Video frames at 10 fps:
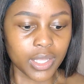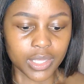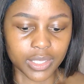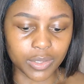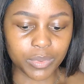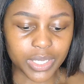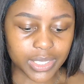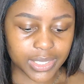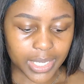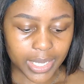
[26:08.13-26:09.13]
Then we're gonna
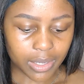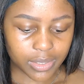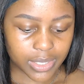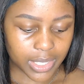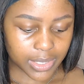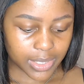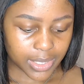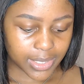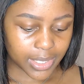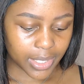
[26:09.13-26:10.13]
take our skin
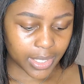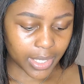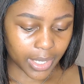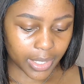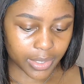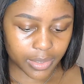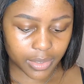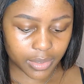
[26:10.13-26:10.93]
tint again.